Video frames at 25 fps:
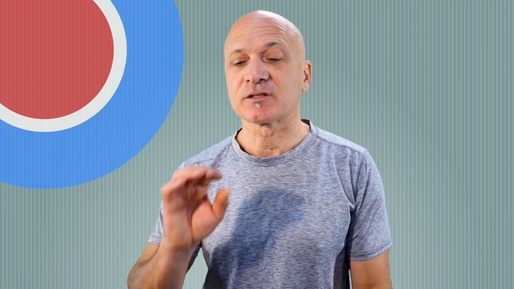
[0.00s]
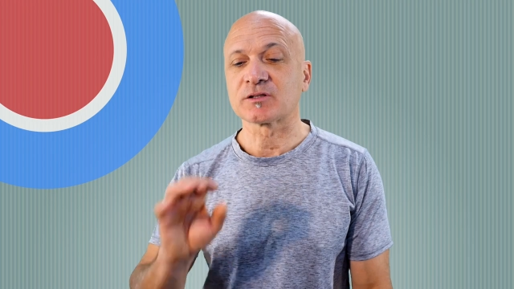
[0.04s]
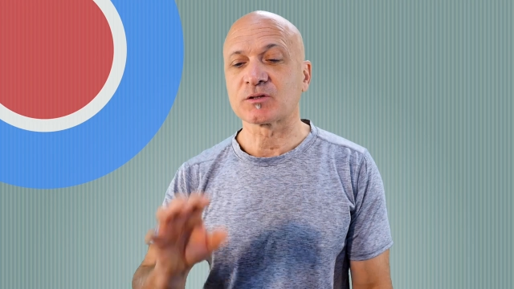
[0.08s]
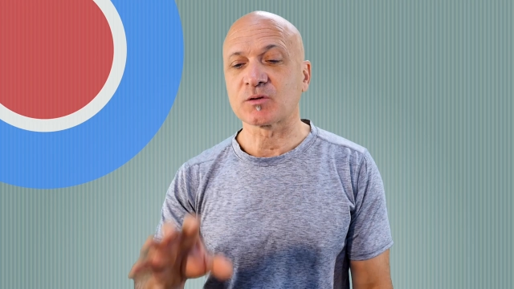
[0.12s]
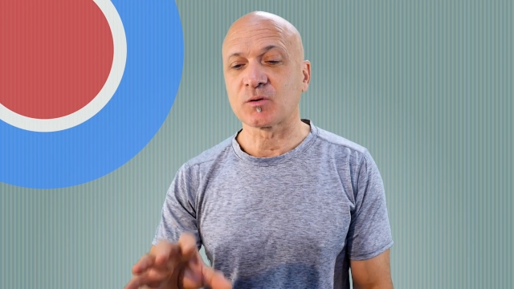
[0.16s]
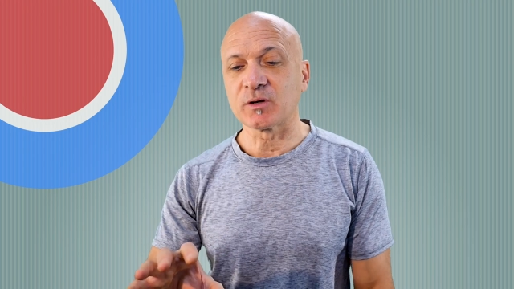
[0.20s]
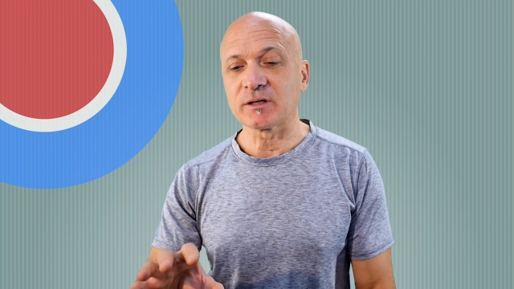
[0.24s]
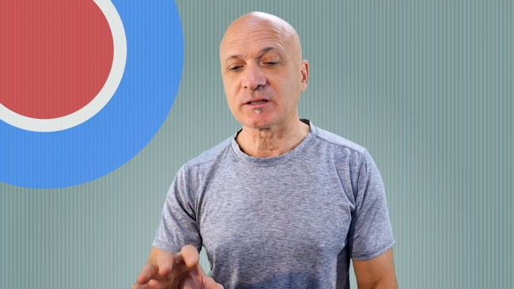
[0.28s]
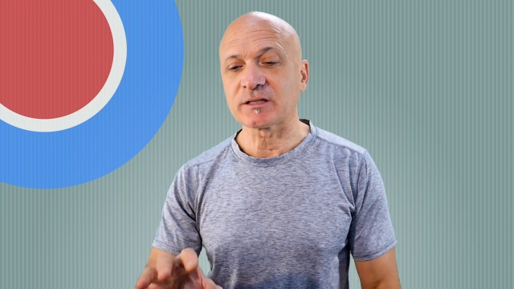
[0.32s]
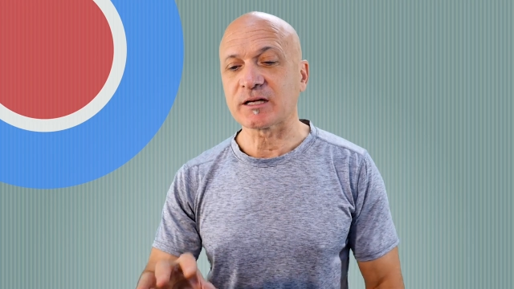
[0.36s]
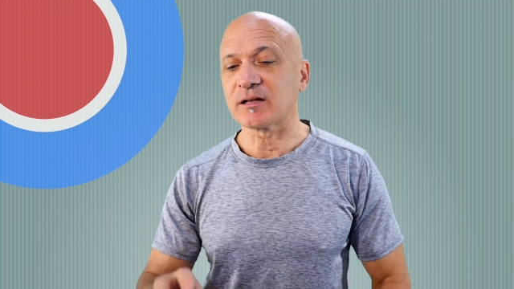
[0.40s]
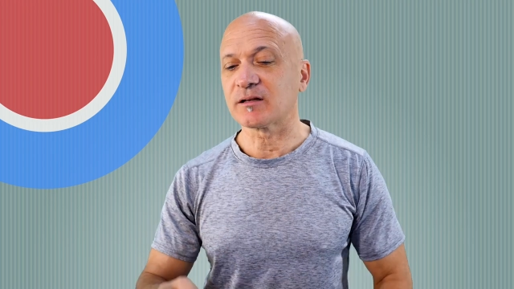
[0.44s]

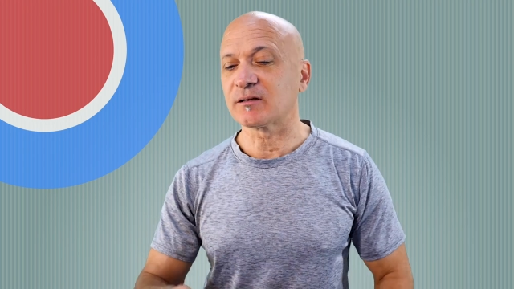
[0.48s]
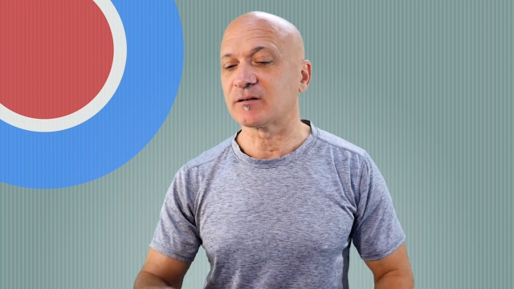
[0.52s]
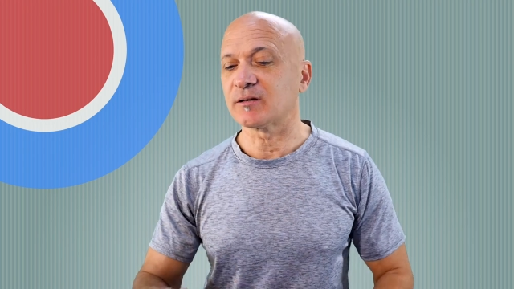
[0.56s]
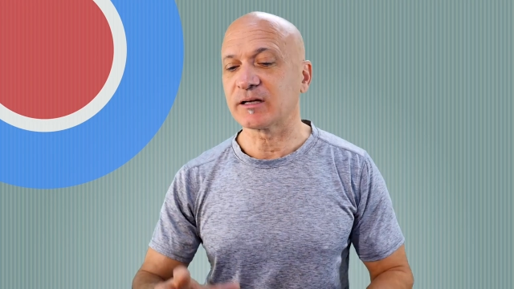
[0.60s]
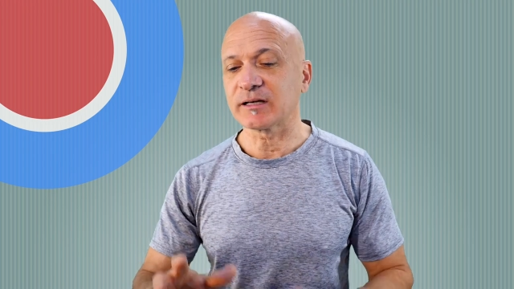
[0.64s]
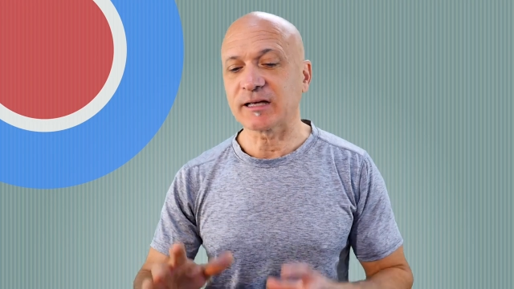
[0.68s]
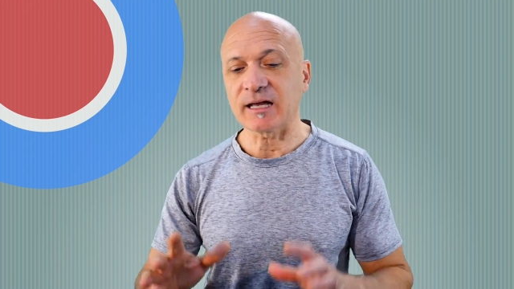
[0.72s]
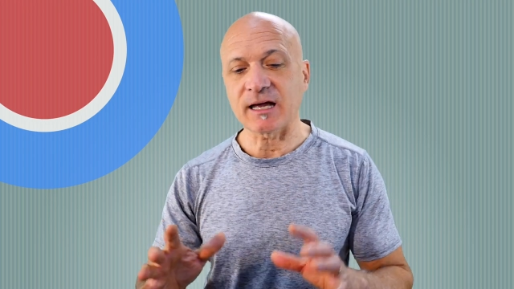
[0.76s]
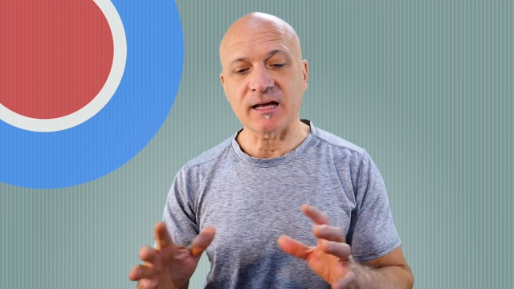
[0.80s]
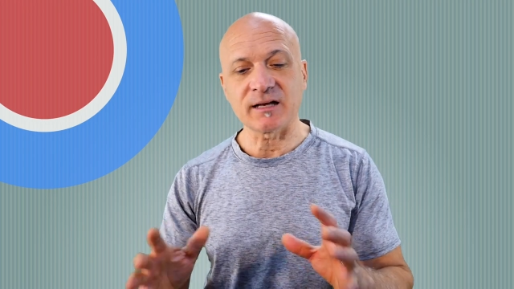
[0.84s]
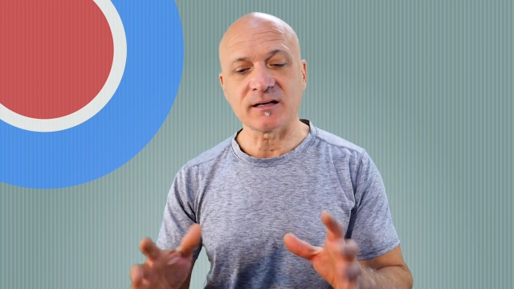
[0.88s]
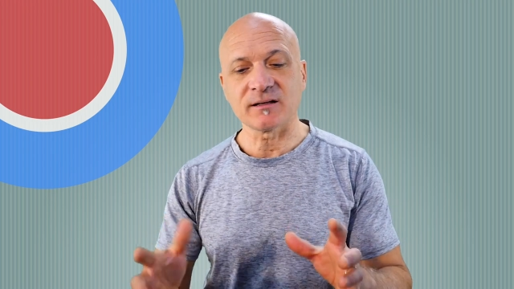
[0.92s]
storyteller,
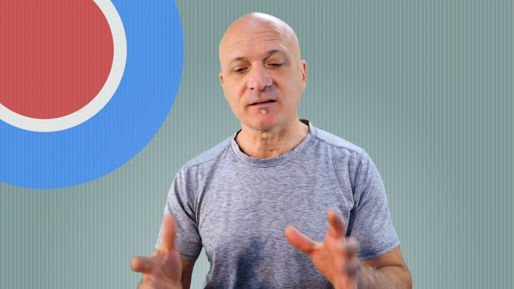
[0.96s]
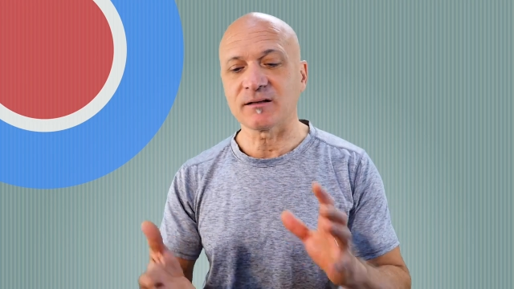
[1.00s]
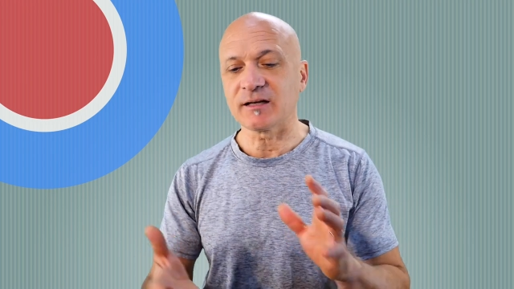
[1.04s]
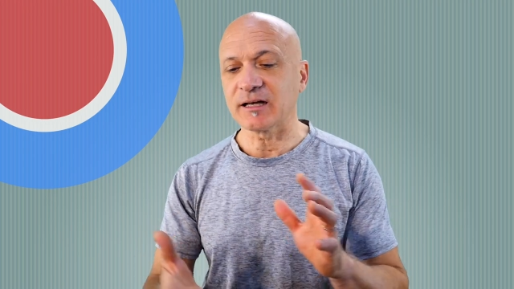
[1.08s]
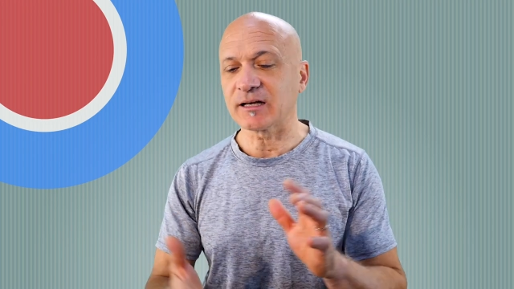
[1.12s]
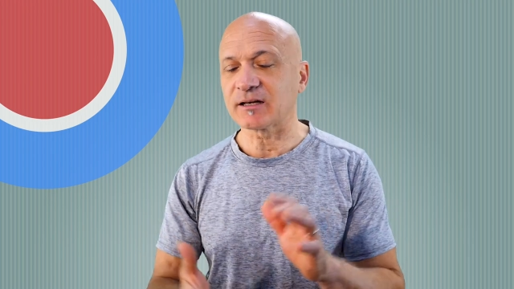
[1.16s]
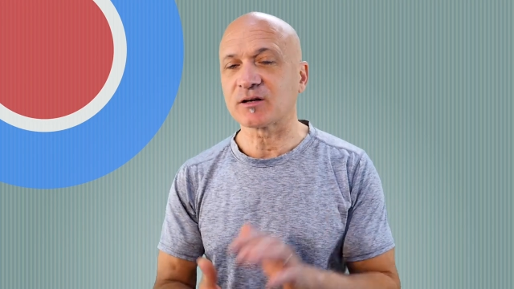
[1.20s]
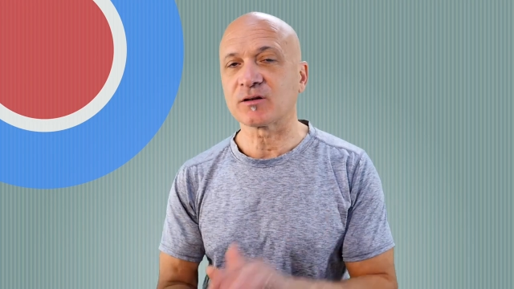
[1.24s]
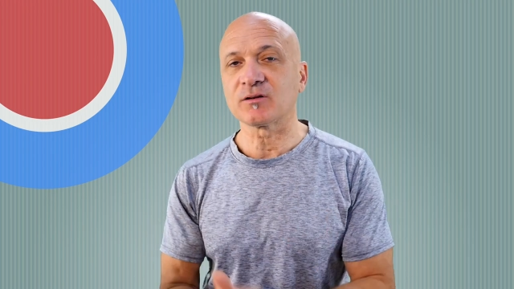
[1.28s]
again, it